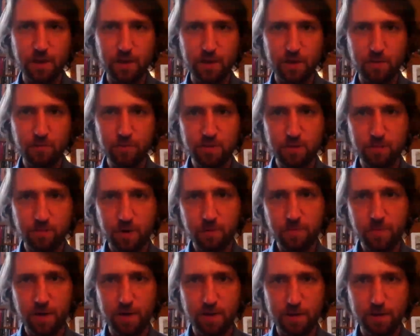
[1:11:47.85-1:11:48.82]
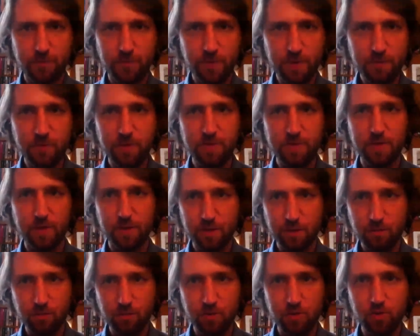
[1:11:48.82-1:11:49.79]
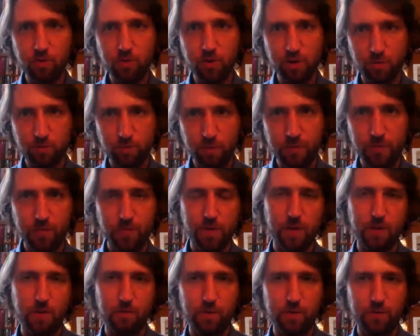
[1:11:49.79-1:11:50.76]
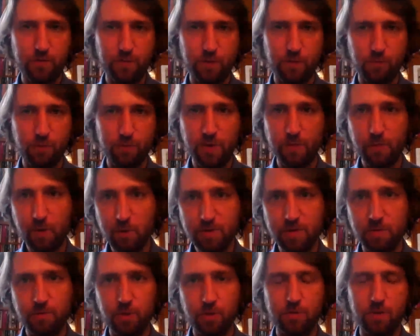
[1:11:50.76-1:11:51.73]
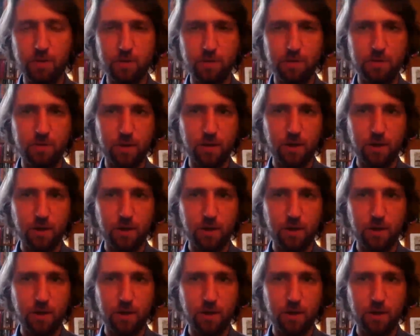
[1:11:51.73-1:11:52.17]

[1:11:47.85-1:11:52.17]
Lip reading: He was in Burma in the 50s, and he was talking with the most important